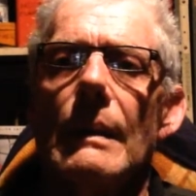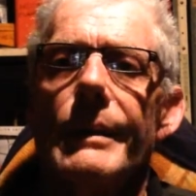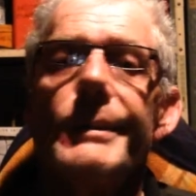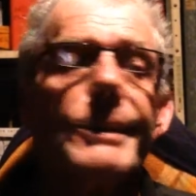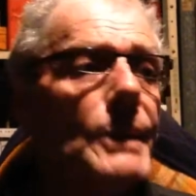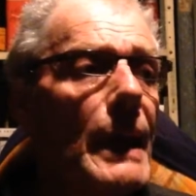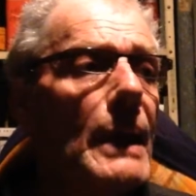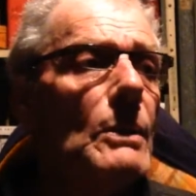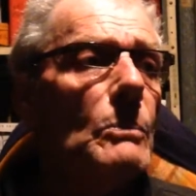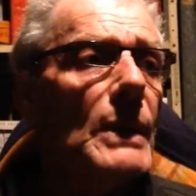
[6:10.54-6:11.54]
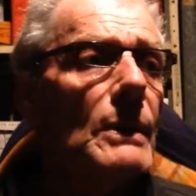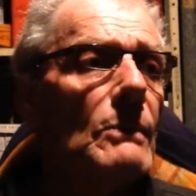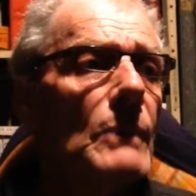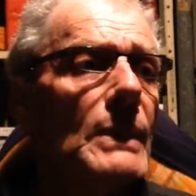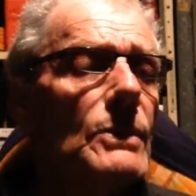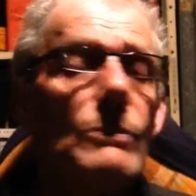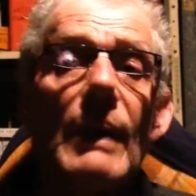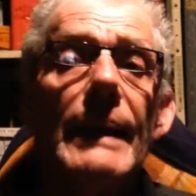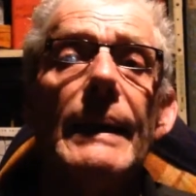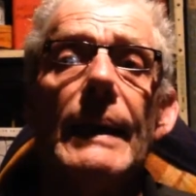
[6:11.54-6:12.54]
You should hear them when it's
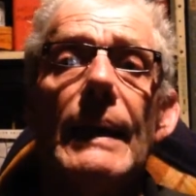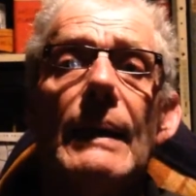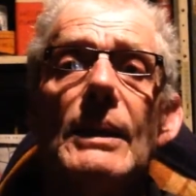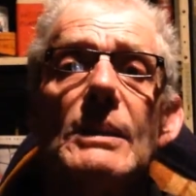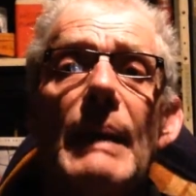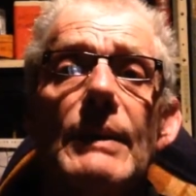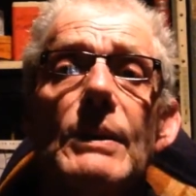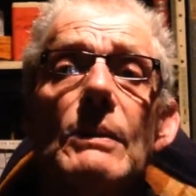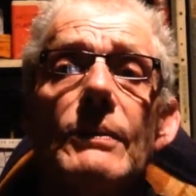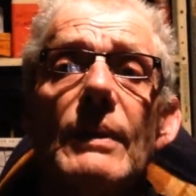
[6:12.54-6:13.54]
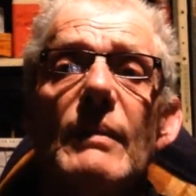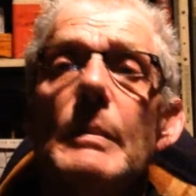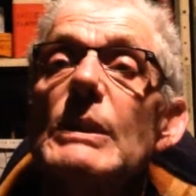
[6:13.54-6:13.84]
raining here, and there's about 2 or 3 of them.